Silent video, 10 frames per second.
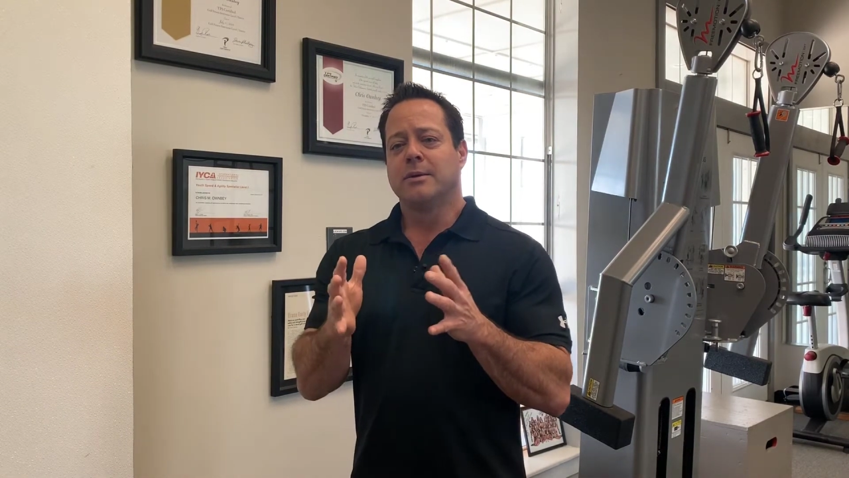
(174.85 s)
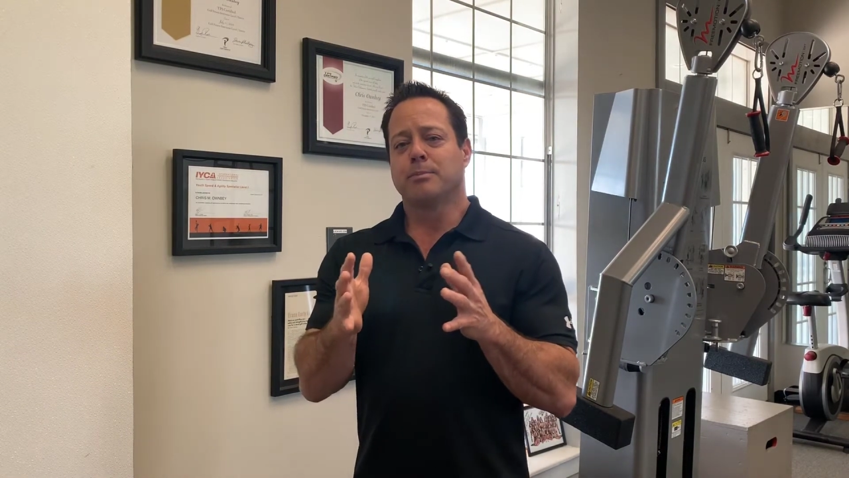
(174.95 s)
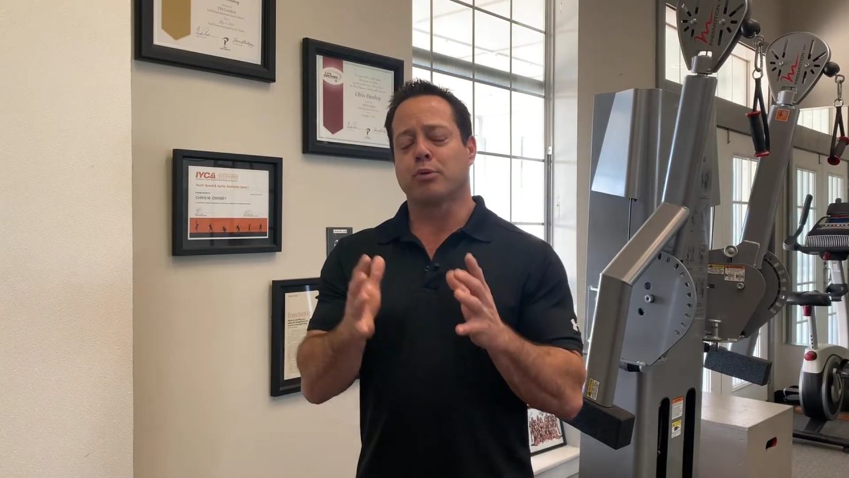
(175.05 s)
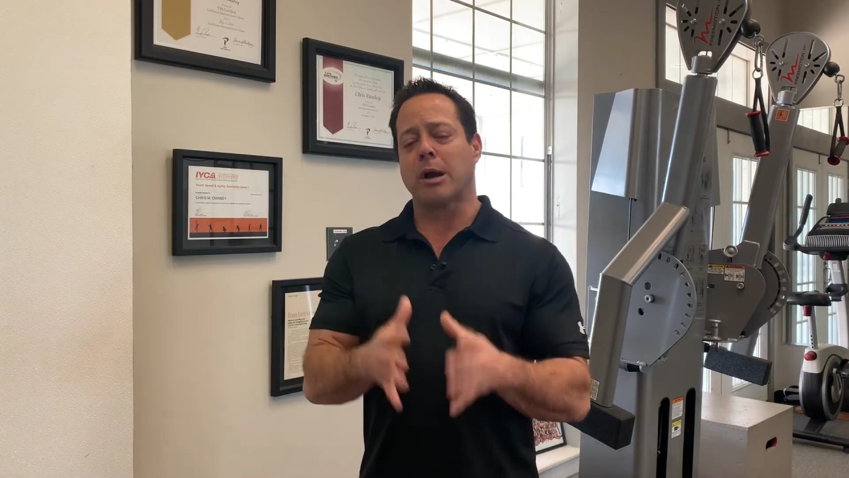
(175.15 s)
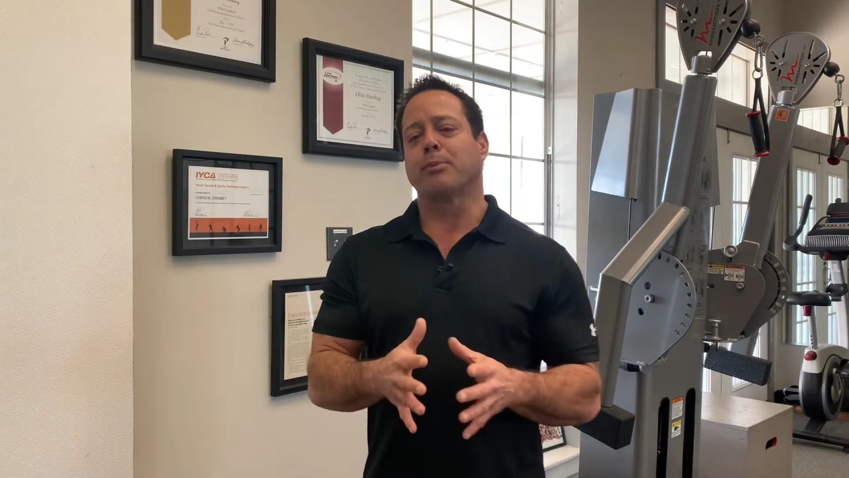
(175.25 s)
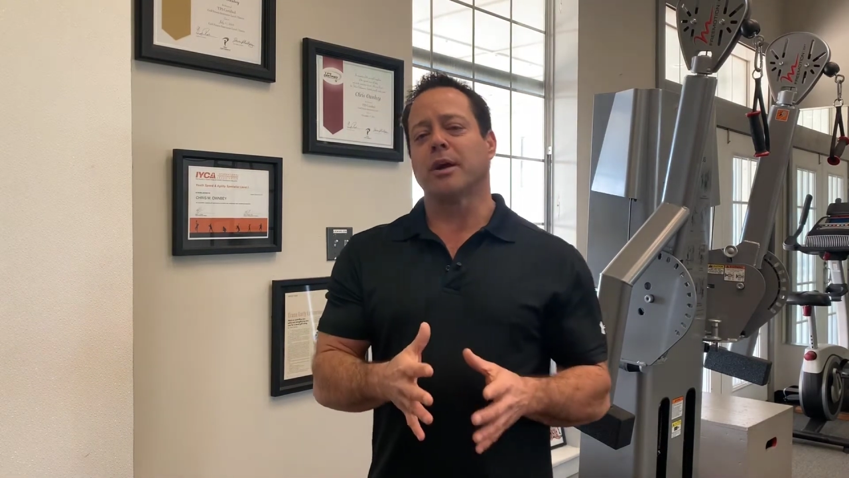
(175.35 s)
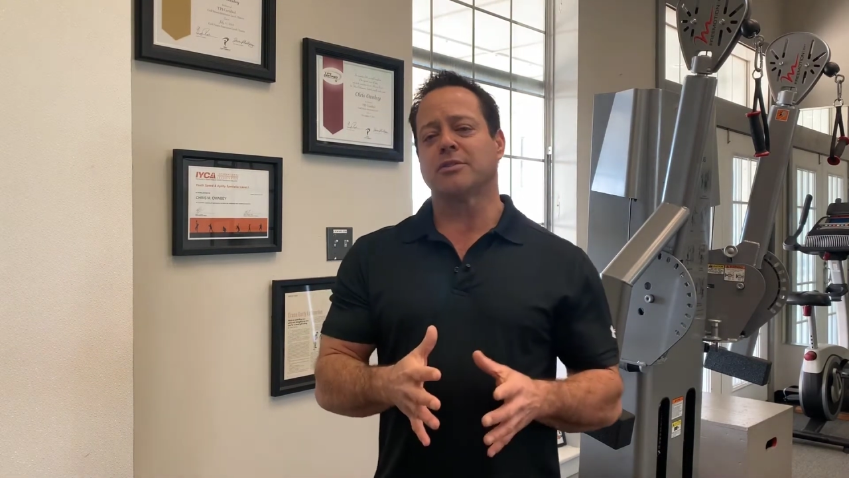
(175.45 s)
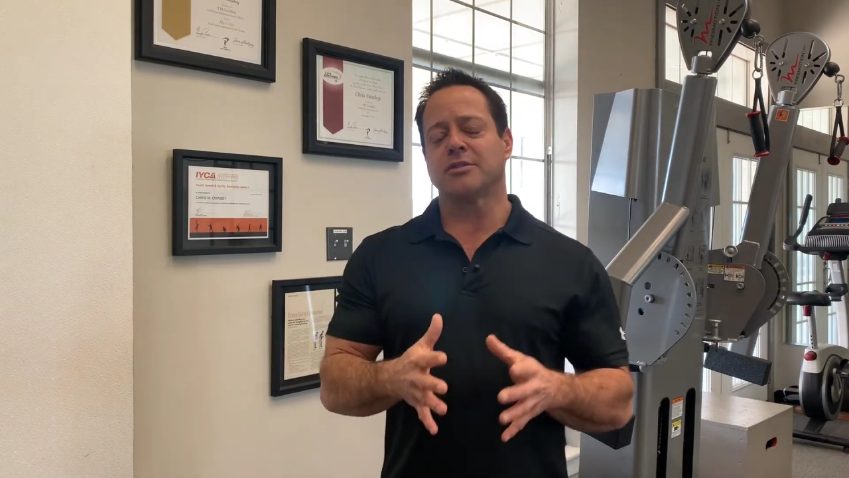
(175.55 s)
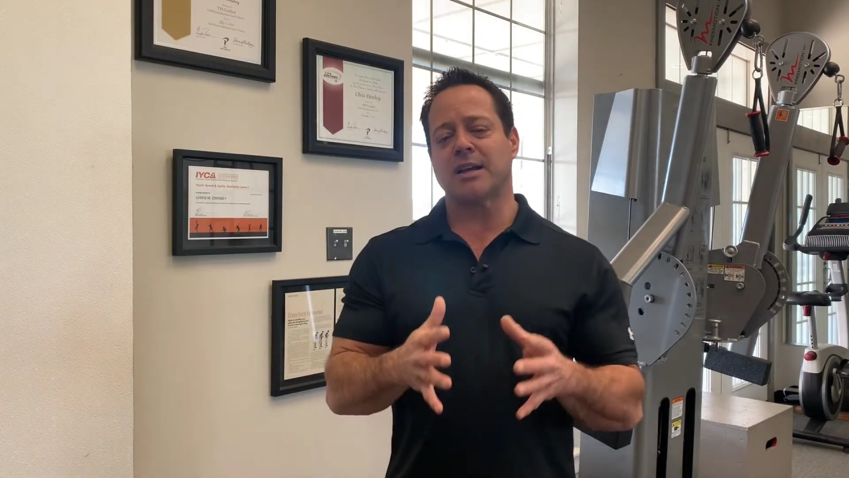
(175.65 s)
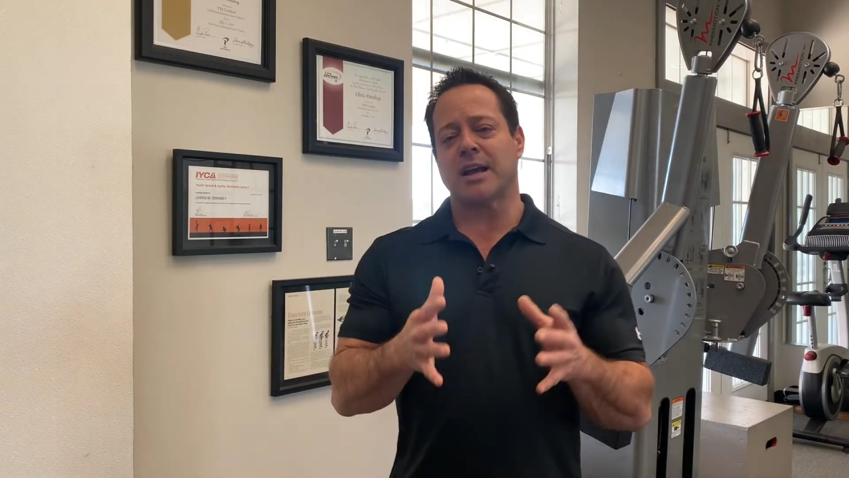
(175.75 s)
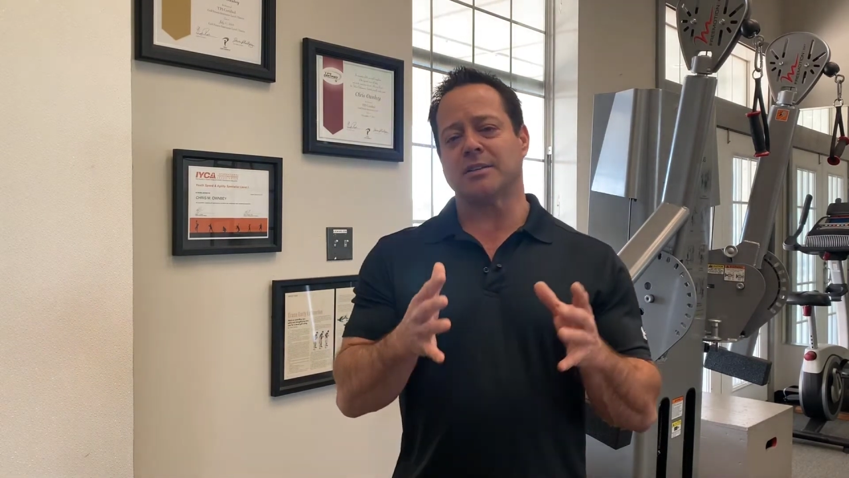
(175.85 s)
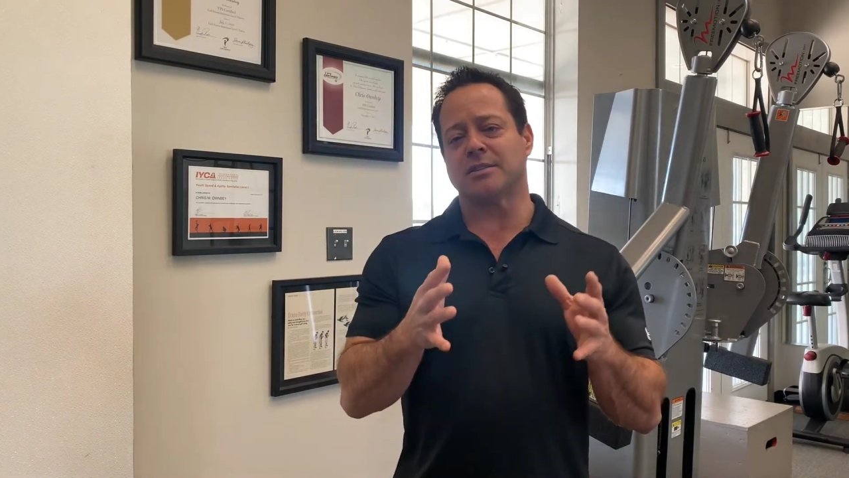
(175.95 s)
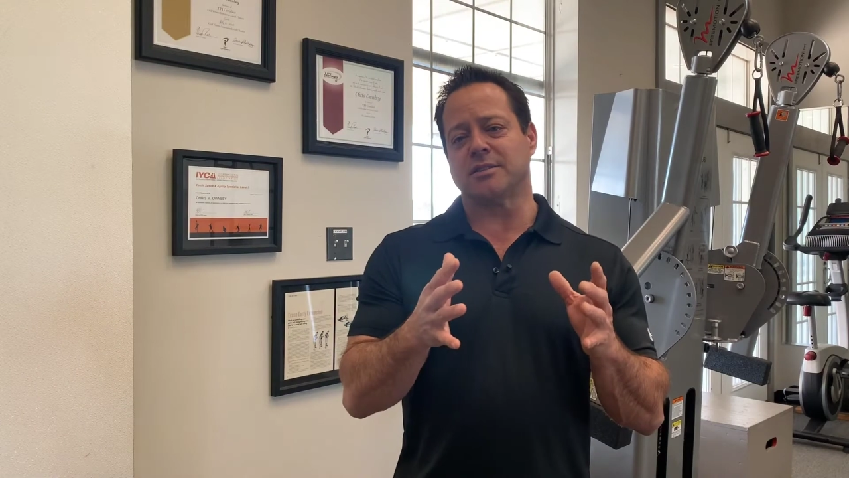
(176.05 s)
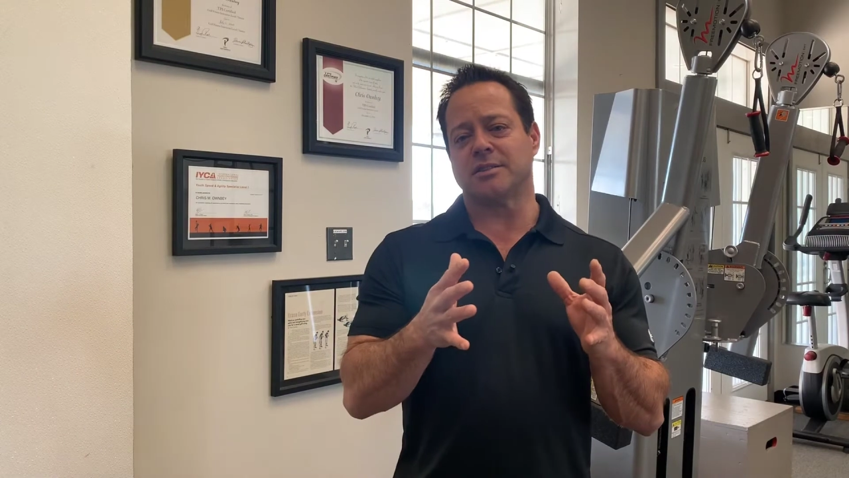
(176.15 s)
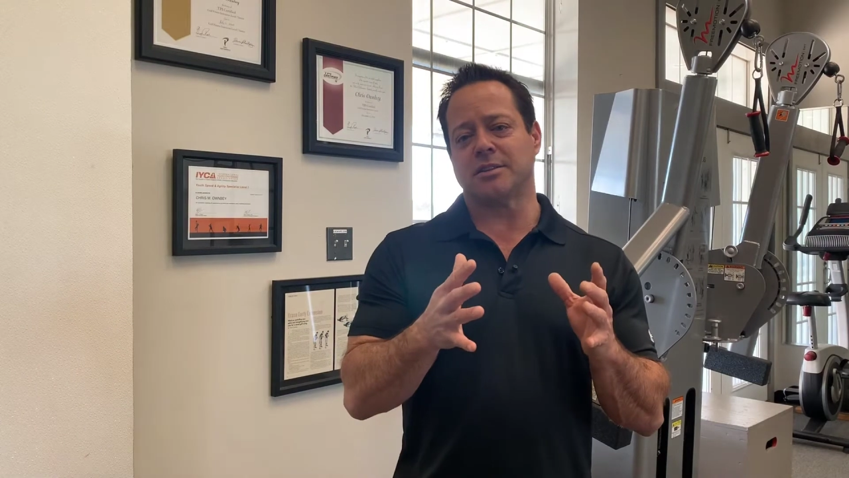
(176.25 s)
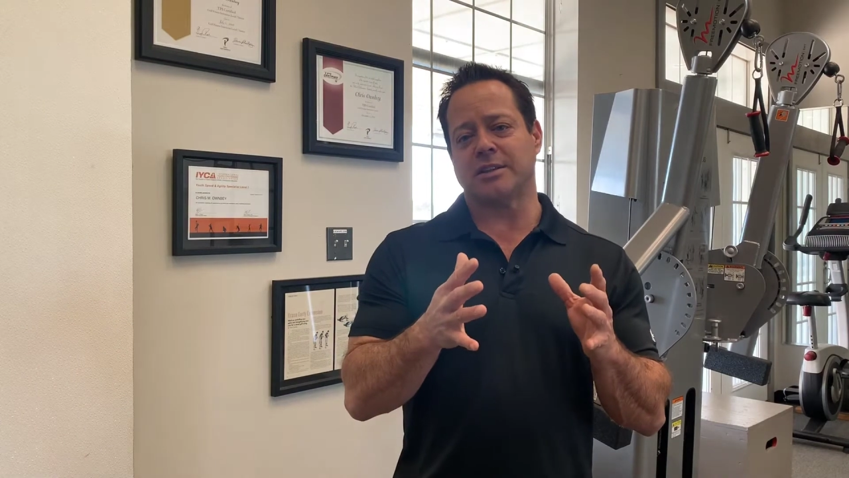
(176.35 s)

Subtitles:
proper exercises